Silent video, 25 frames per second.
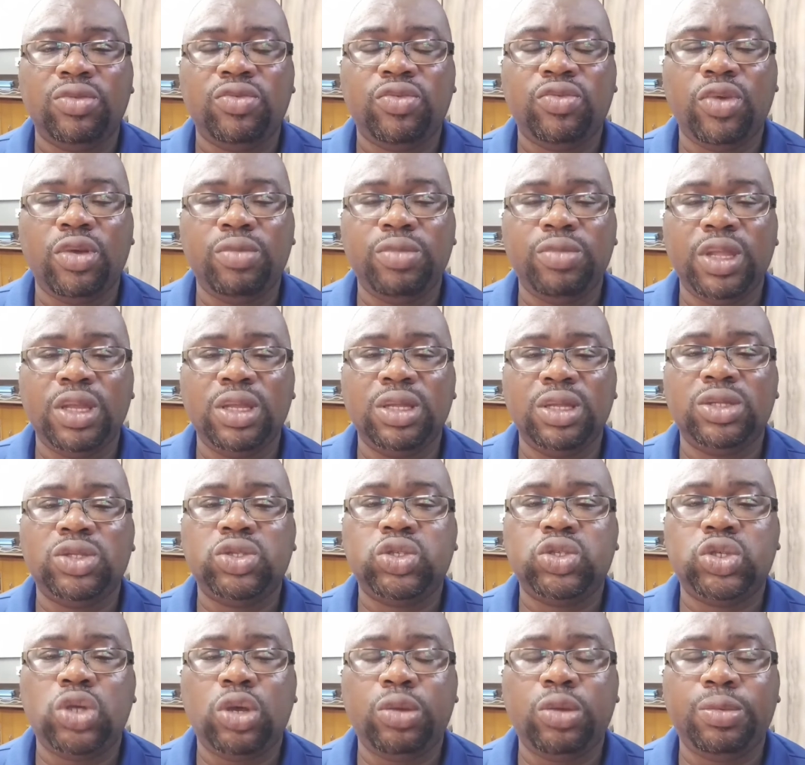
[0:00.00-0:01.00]
from the
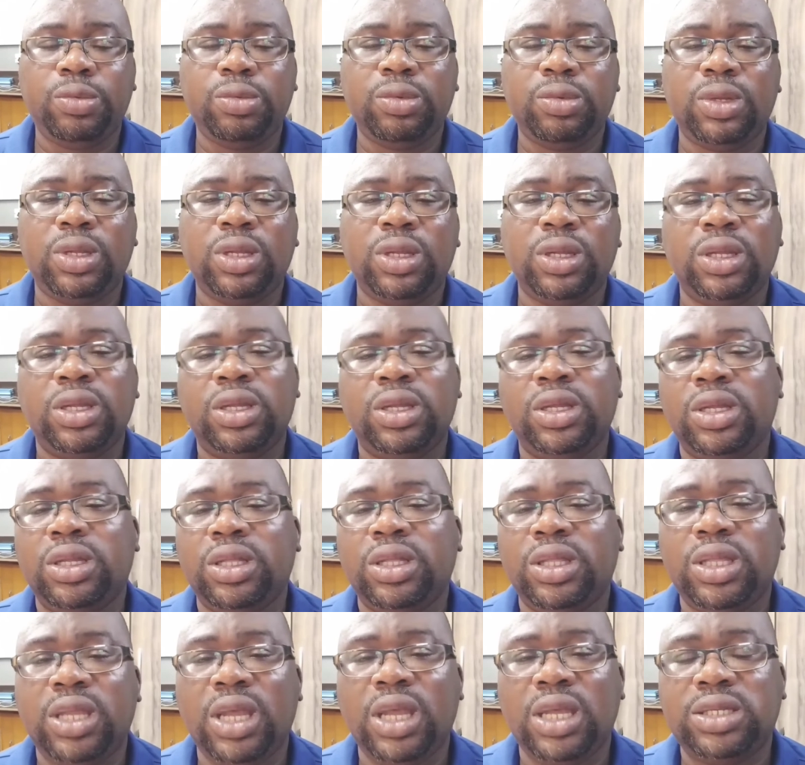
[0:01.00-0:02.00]
top
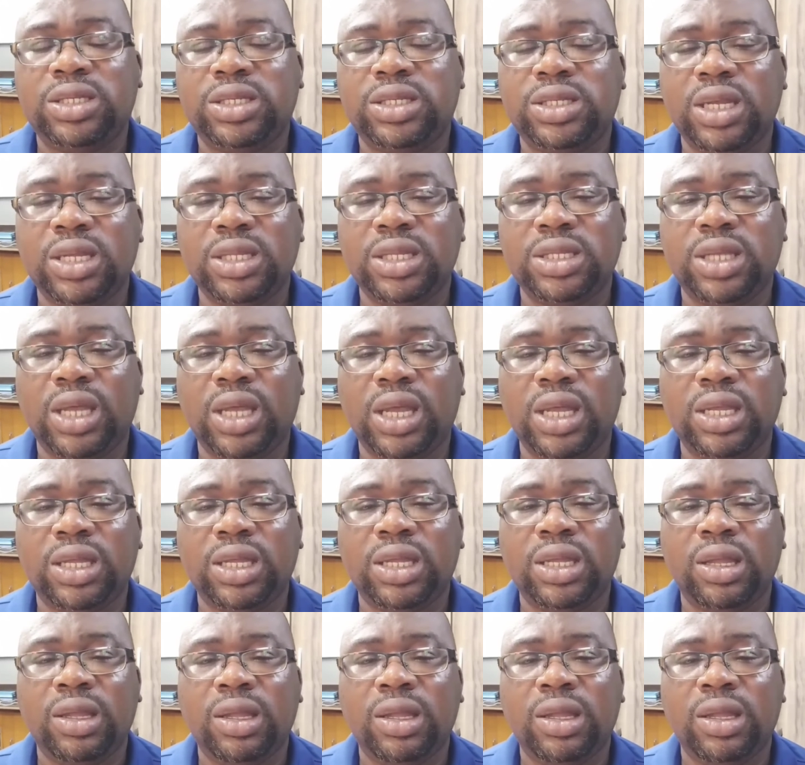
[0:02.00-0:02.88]
dead center